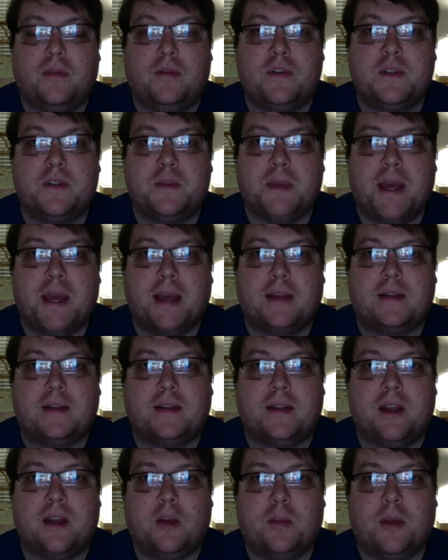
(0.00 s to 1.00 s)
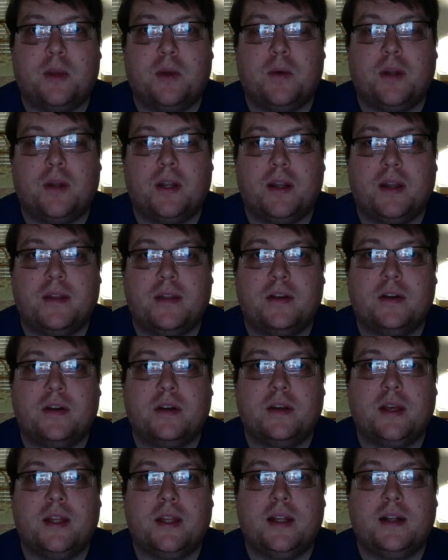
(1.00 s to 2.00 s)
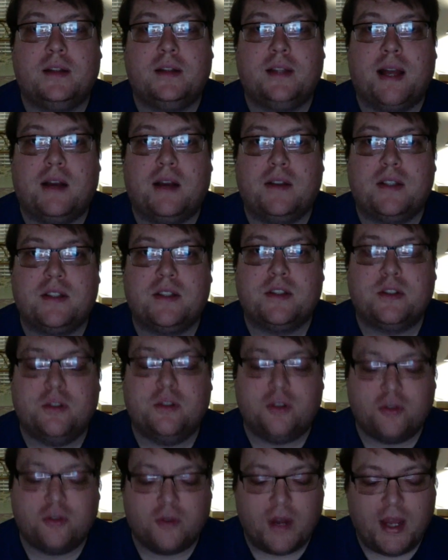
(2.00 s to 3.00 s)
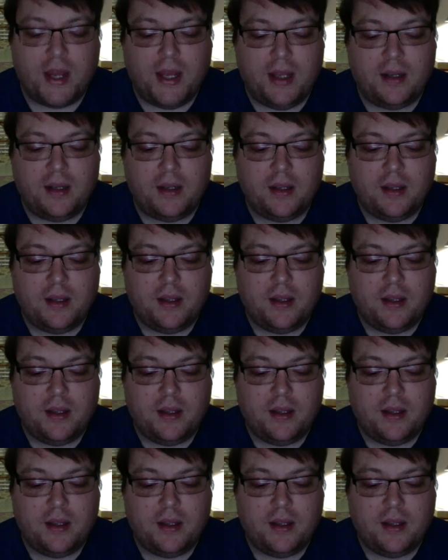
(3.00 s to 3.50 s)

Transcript: respect and helping one another. And it allows us to train